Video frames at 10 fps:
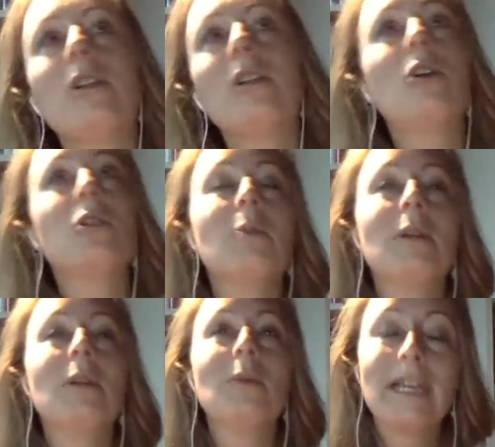nobody
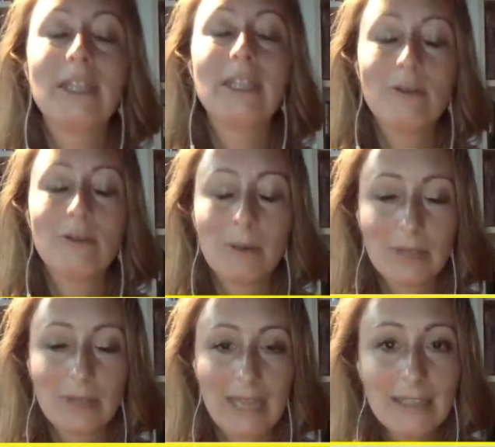will like you, everybody will
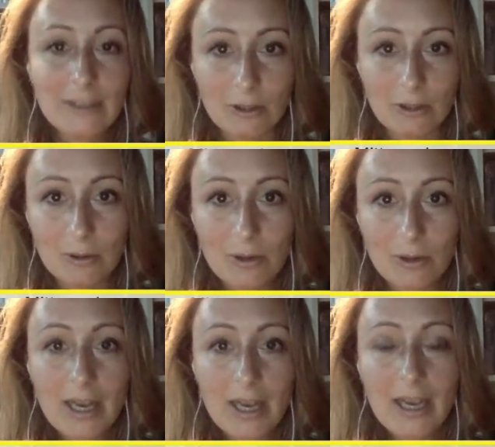hate you.
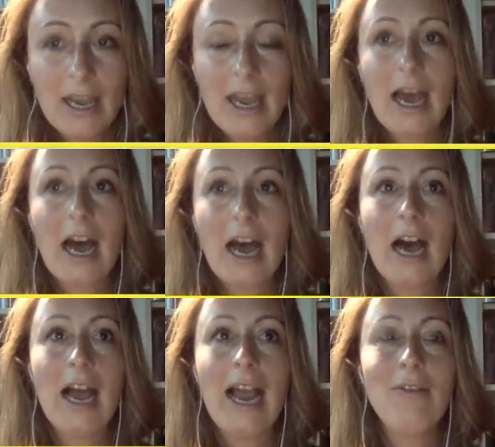
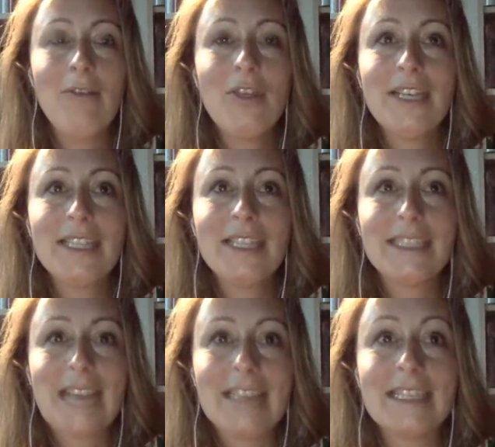Everything
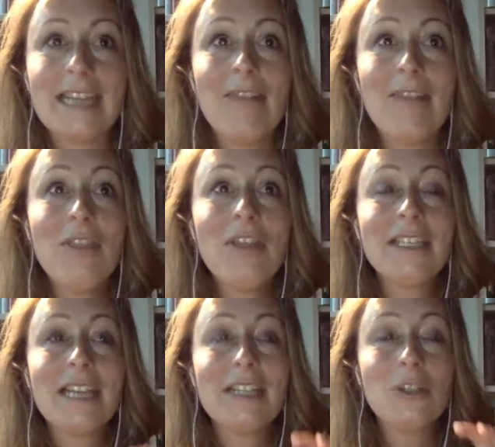that is, and everything
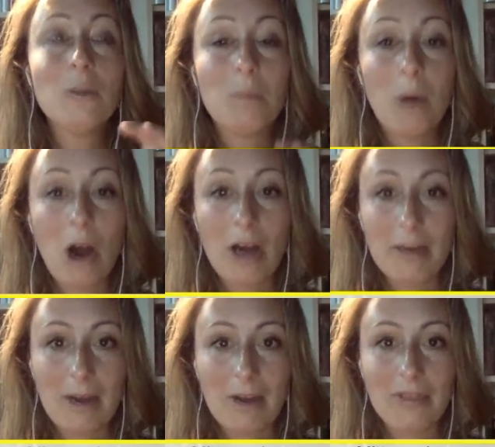that you bought
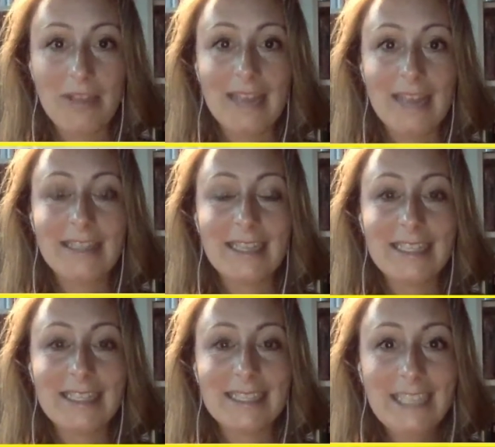about that is
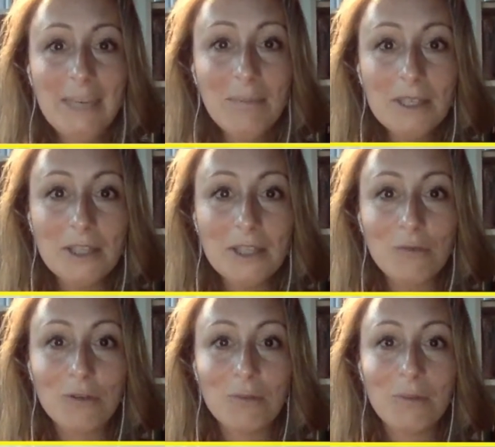keeping you
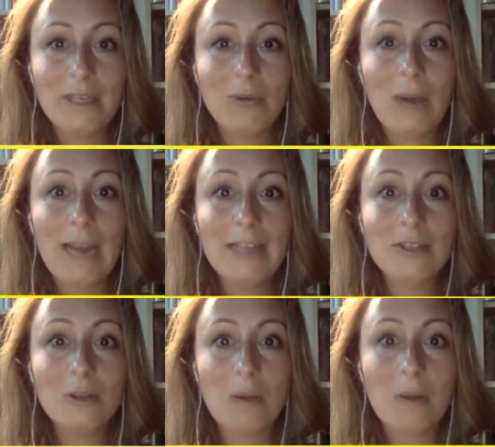from being way too
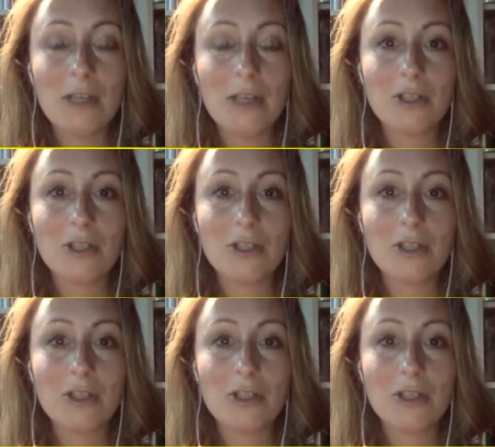much,